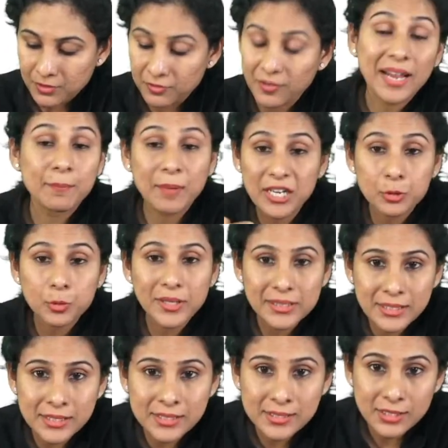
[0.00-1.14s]
Why am I doing
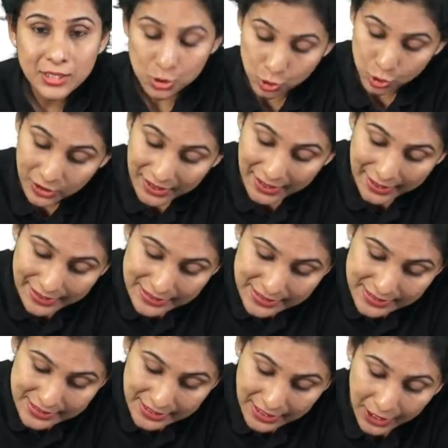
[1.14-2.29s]
this? So that I can
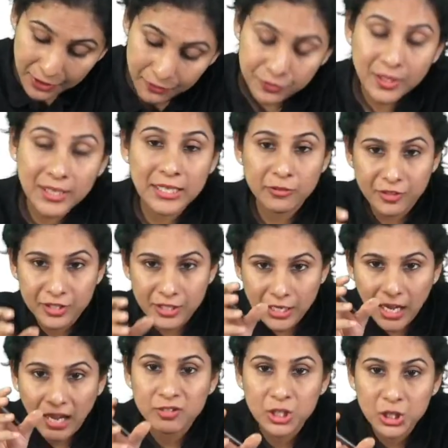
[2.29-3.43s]
save the inferior
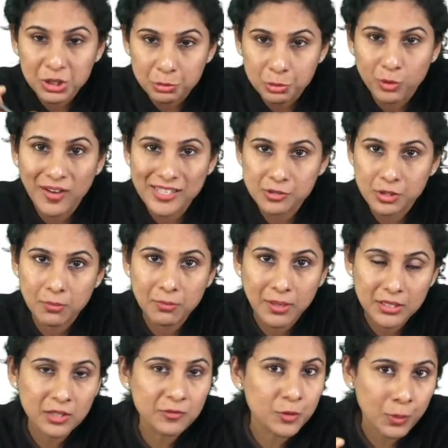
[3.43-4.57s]
alveolar neurovascular
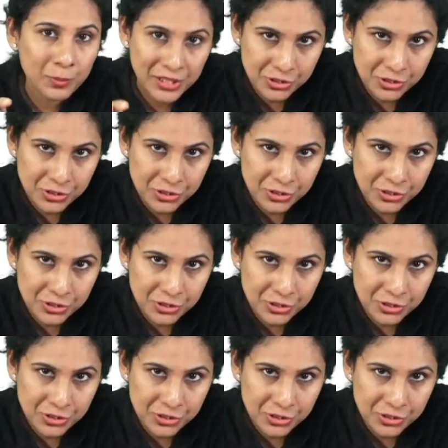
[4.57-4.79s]
bundle from